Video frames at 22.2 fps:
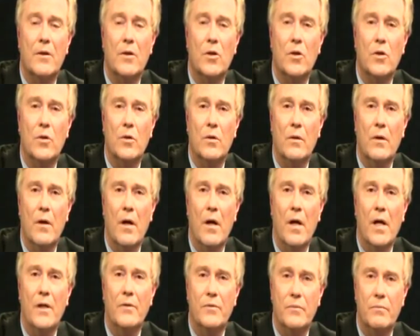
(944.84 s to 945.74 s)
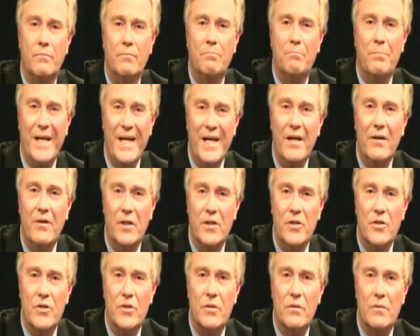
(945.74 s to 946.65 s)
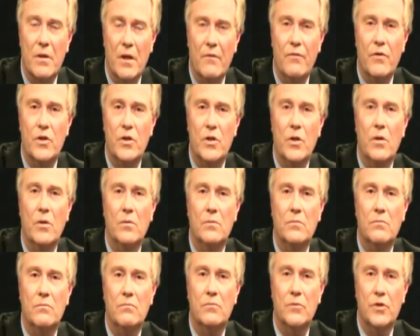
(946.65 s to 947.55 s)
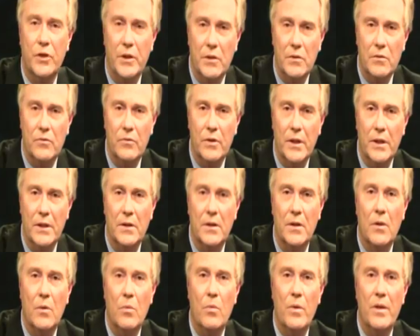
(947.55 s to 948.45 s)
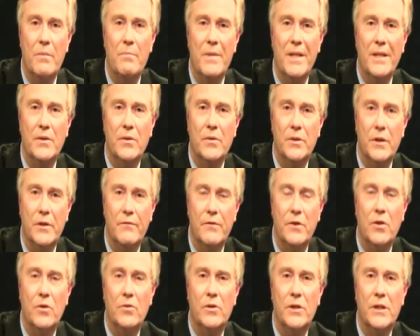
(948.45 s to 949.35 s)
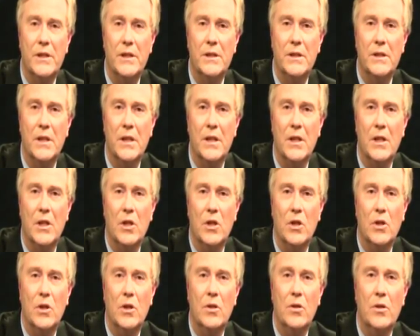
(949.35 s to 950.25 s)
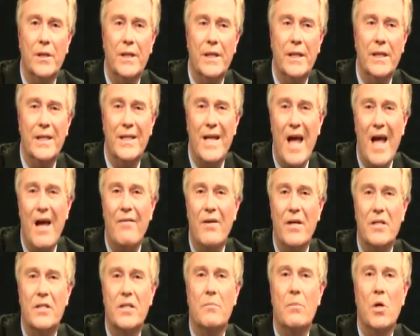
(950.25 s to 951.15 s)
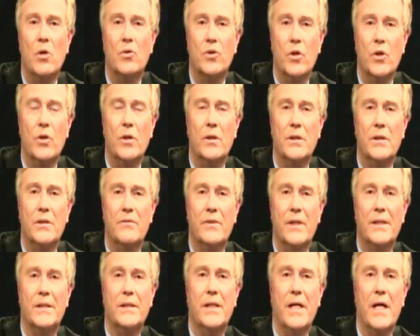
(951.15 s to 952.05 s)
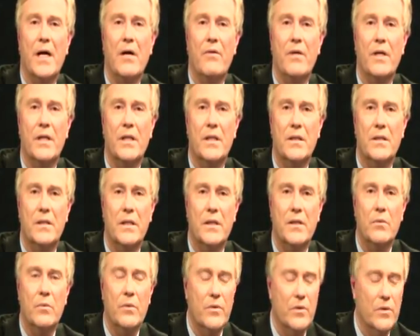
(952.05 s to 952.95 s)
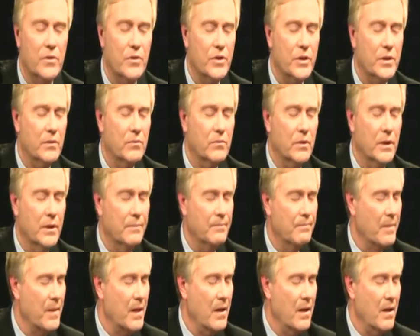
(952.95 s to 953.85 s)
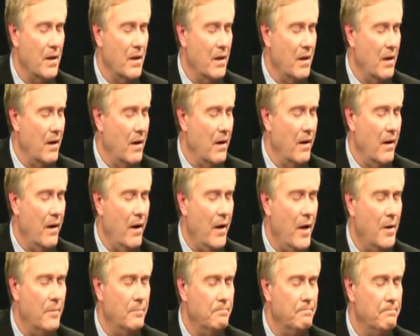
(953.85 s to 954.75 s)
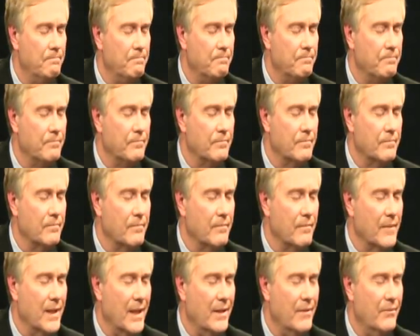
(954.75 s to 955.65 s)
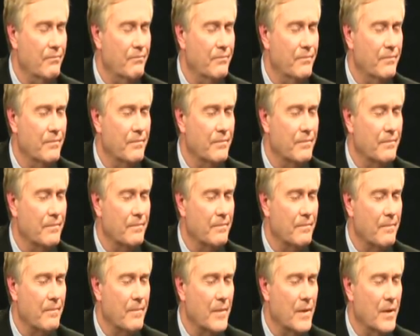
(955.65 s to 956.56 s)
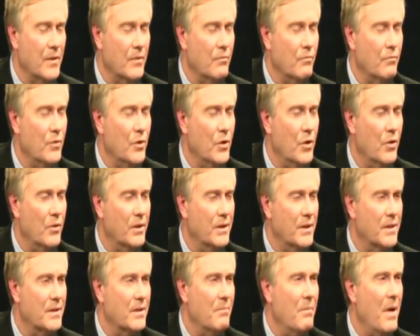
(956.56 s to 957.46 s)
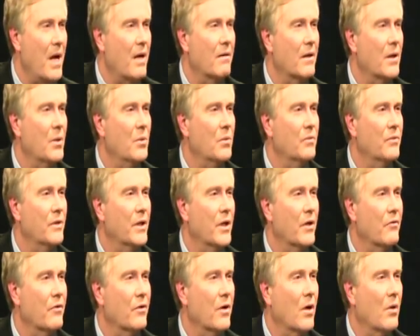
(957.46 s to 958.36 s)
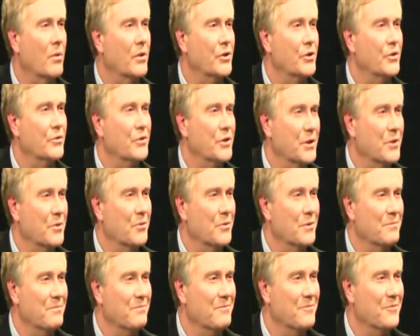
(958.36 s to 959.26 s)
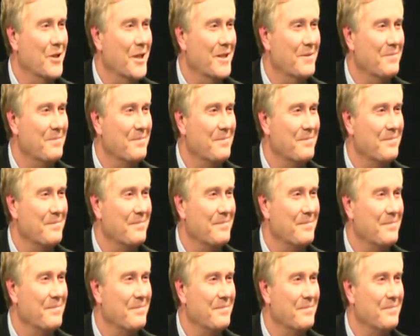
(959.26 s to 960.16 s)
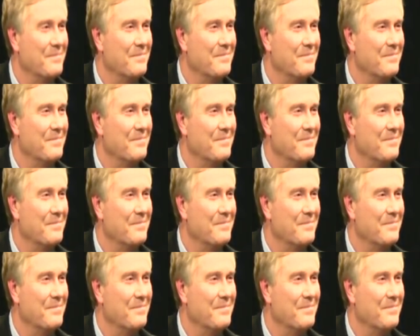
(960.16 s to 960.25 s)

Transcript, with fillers: uh, parents of adult children with mental difficulties learning and having some alternatives as to how they can deal with their children. Um, and, you know, it doesn't matter how old they are, they're always your children, right? Forever.